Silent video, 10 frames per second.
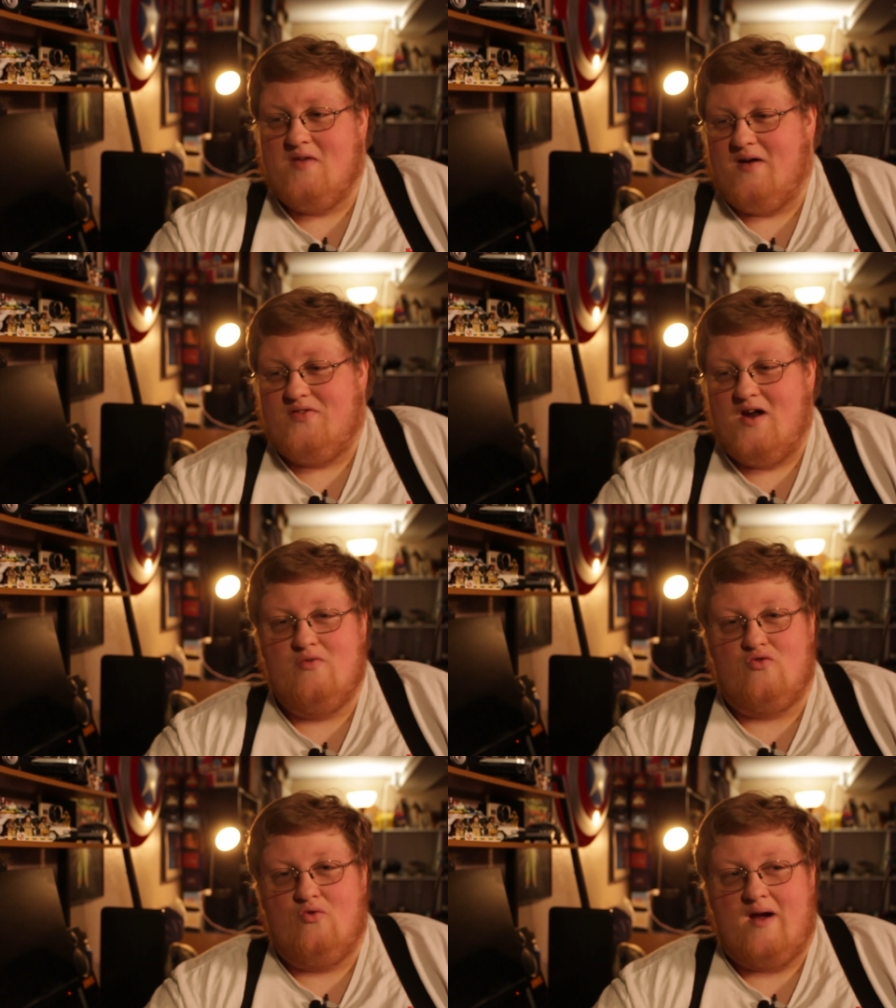I thought it
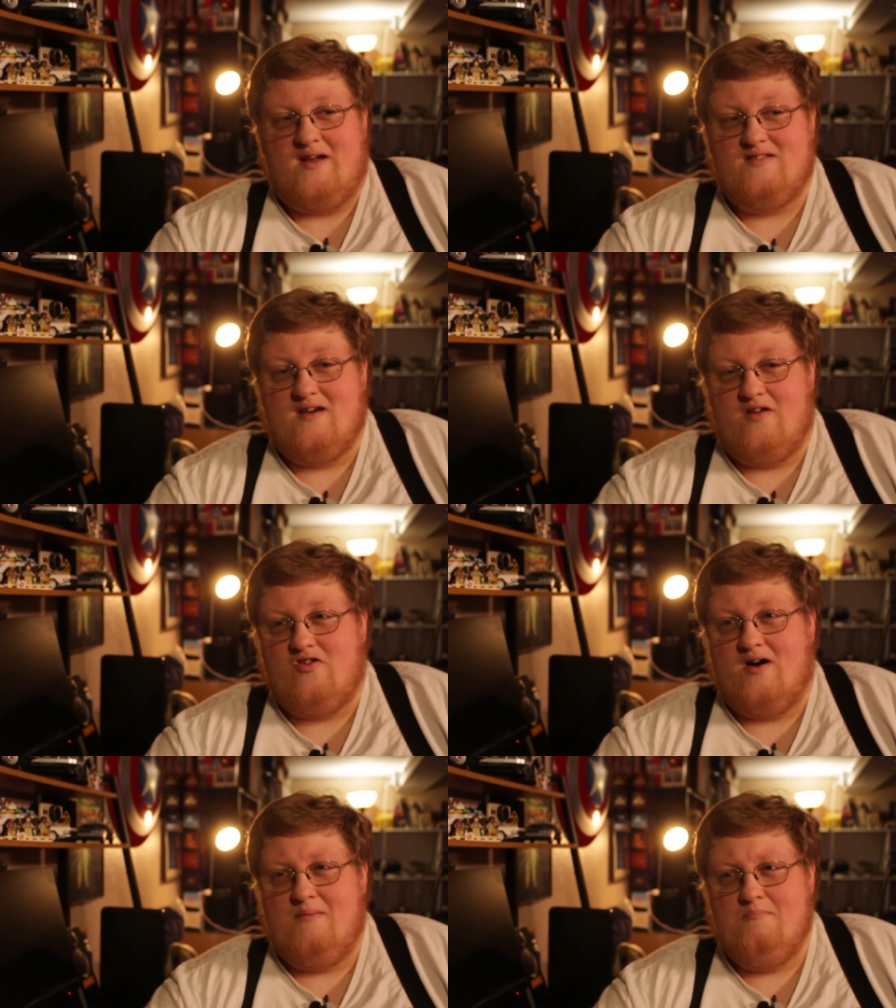was great. I
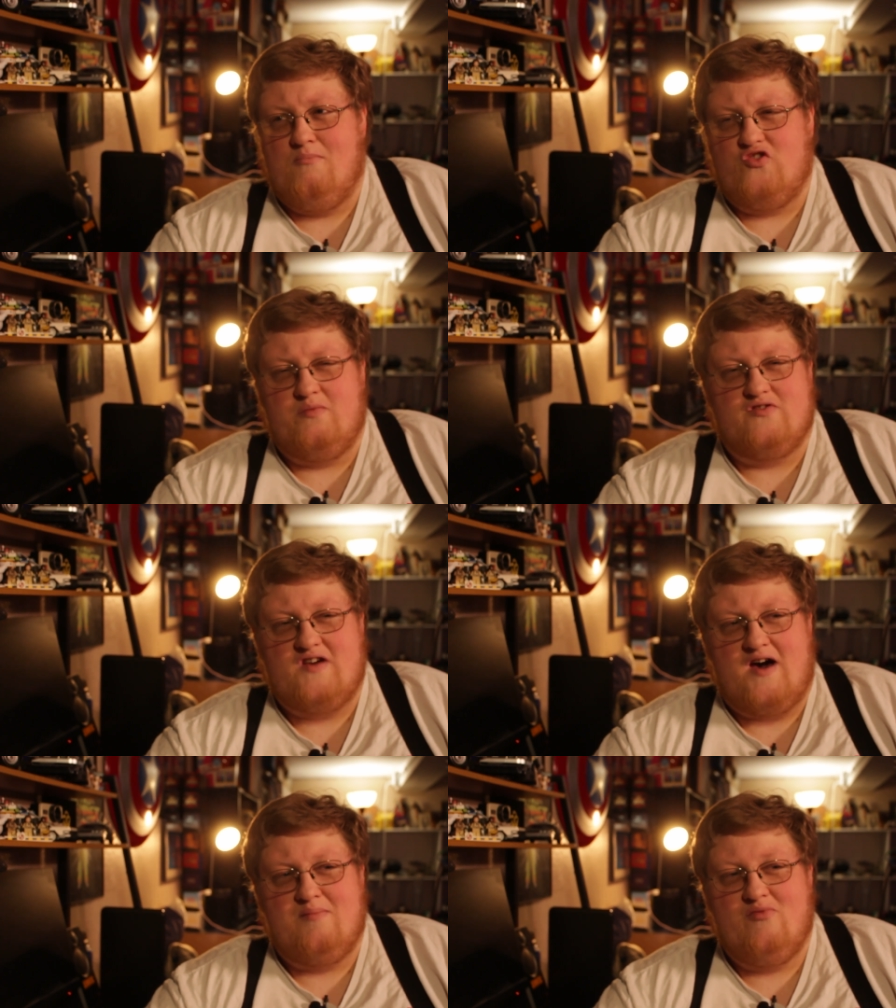saw it multiple
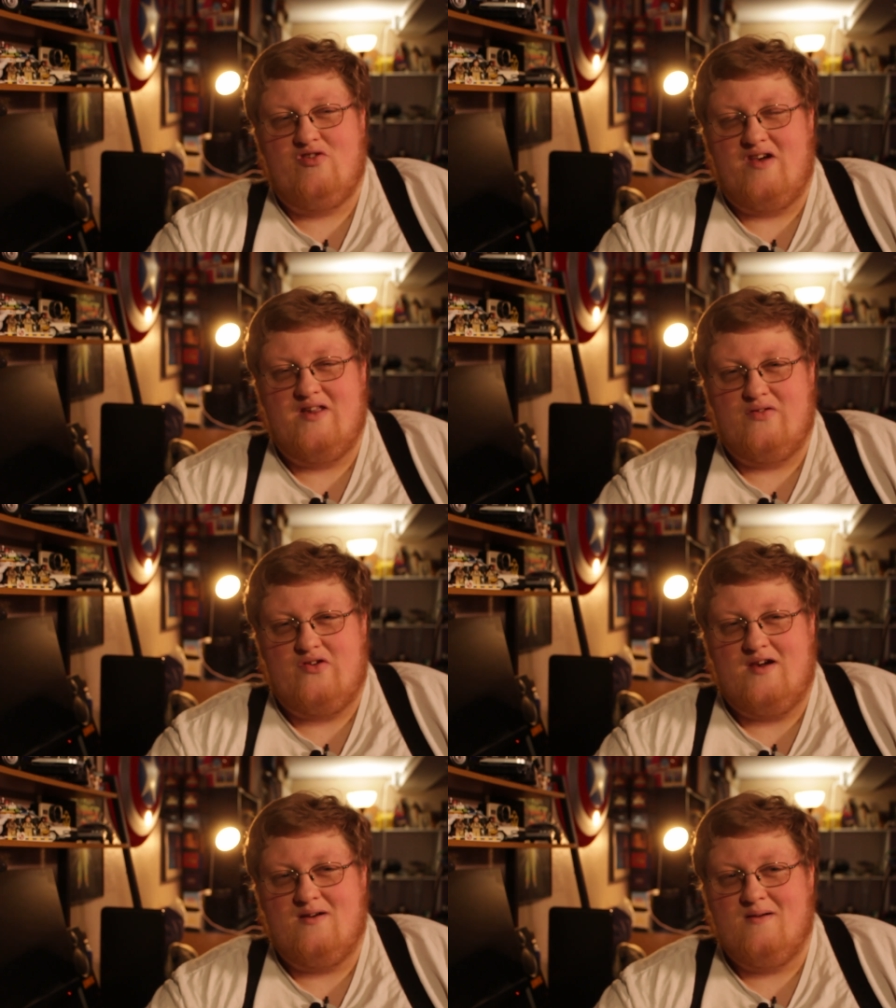times in the
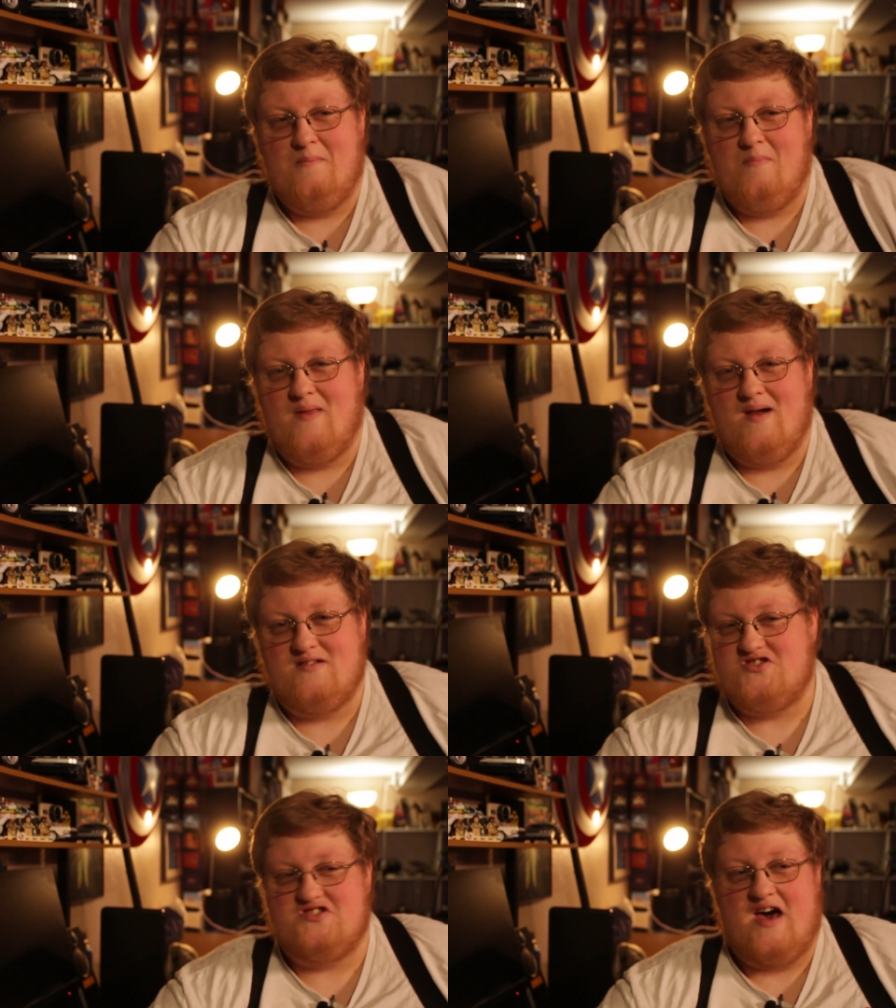theater.
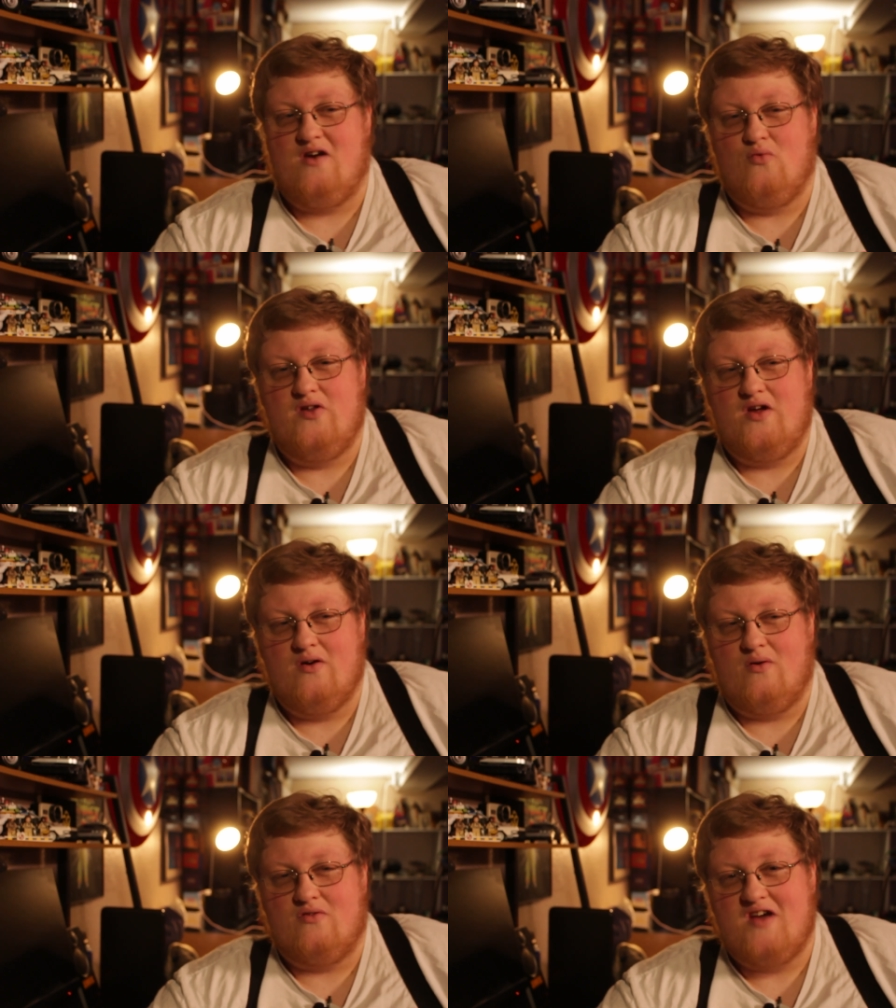Just had a really
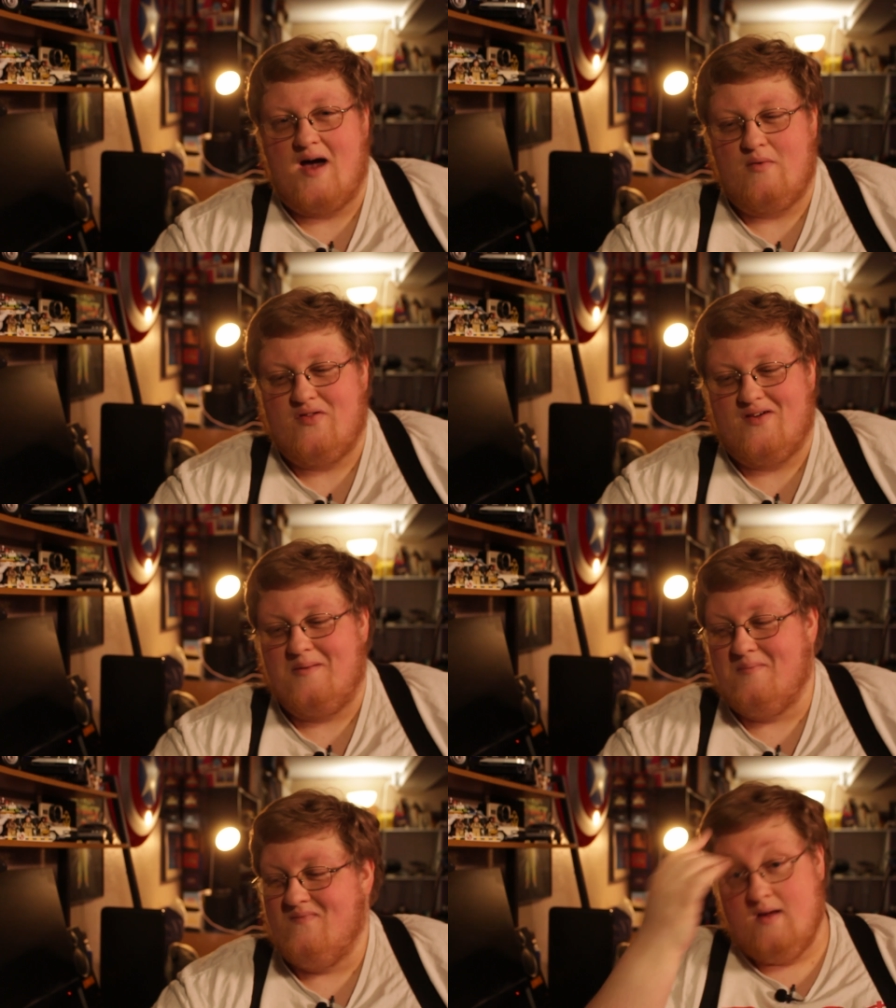good old time with
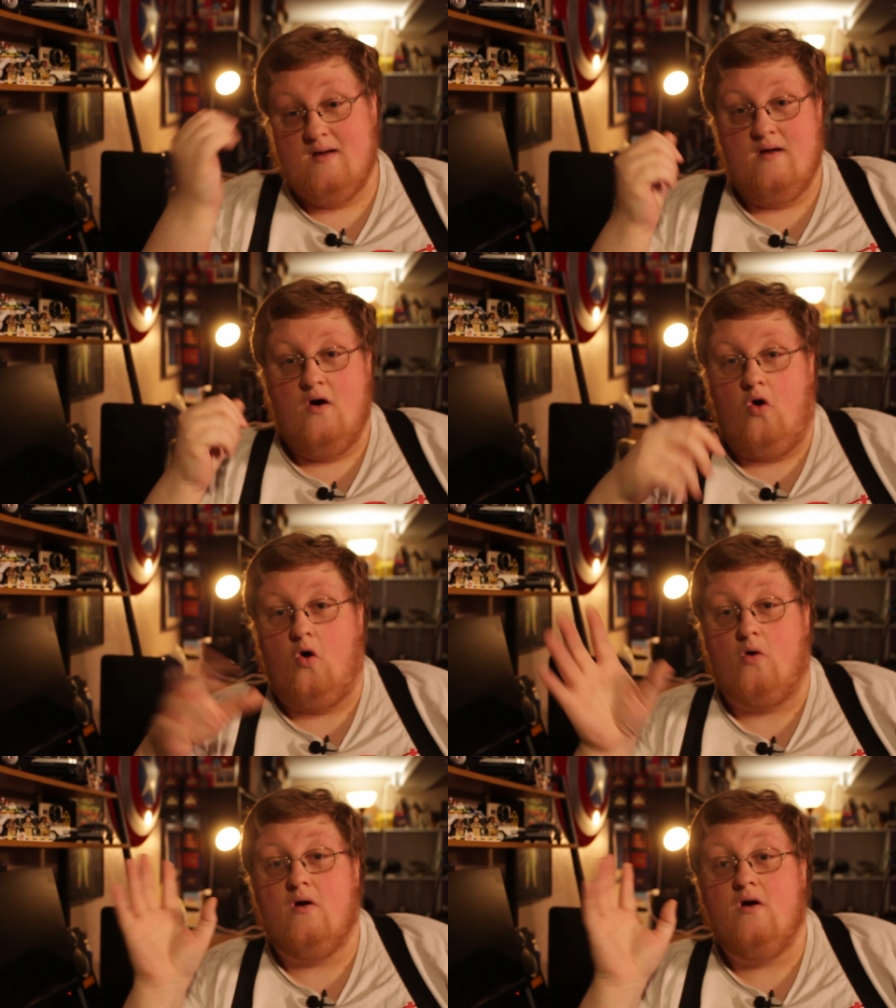it.
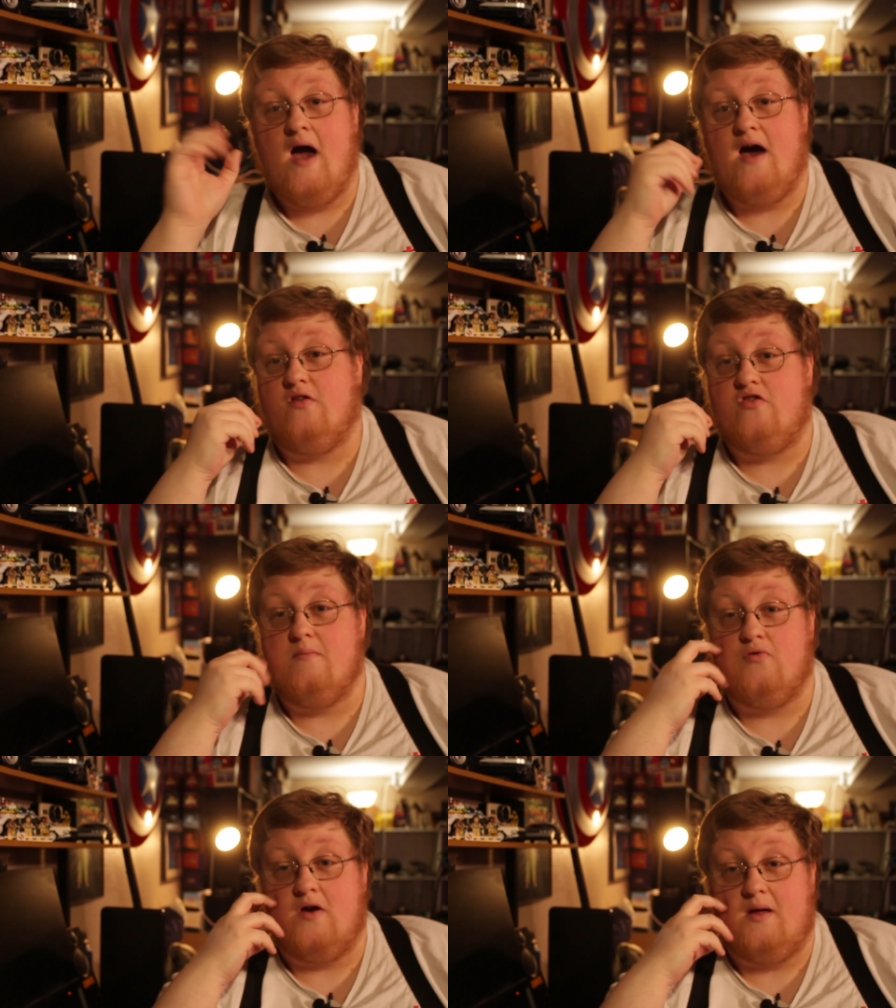Horror had
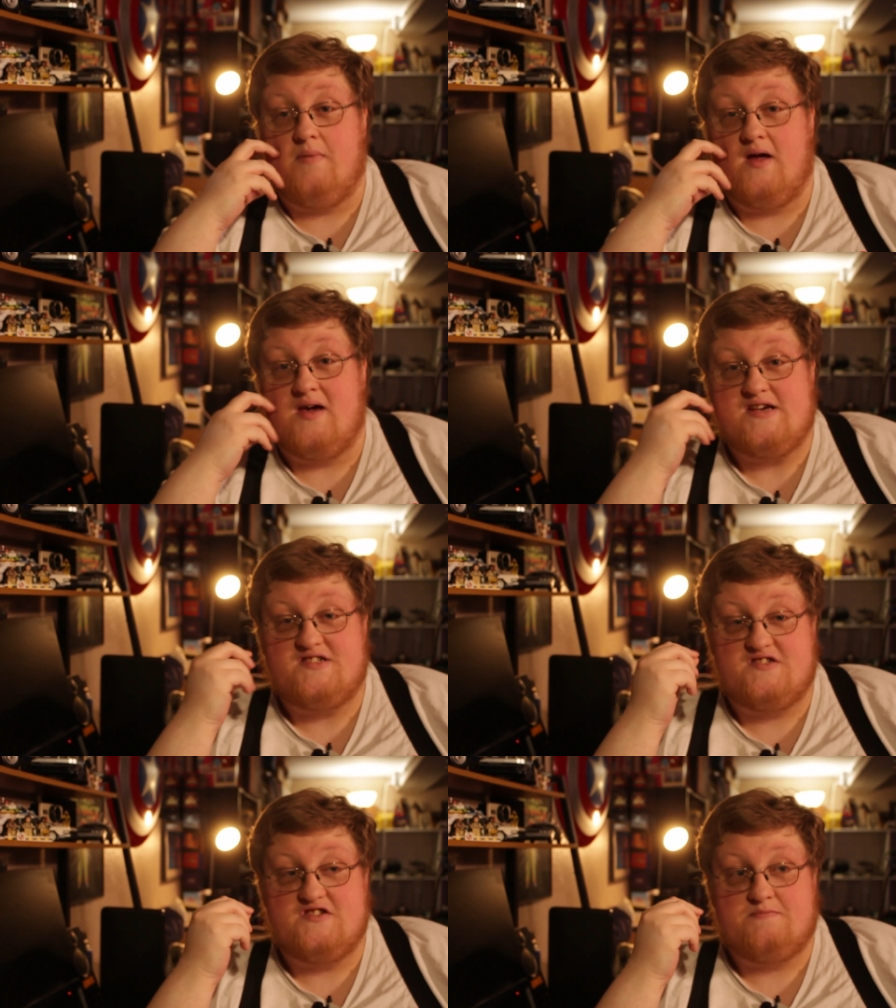some pretty big
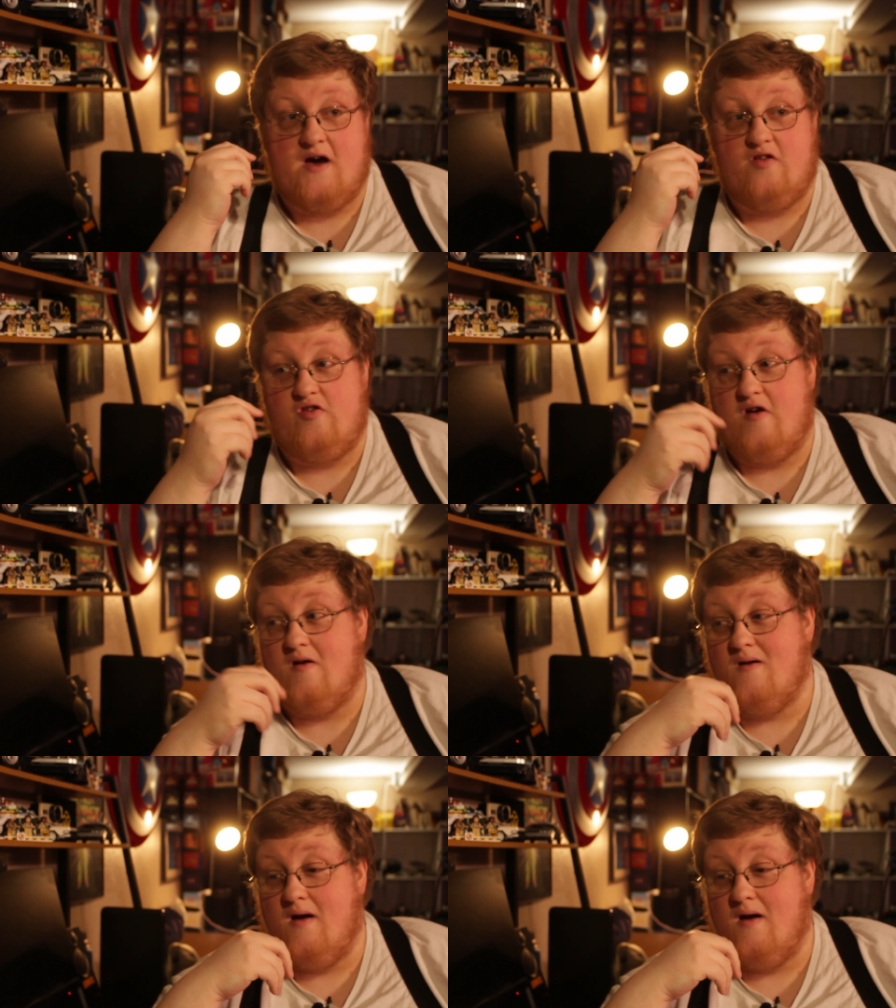hits this past year.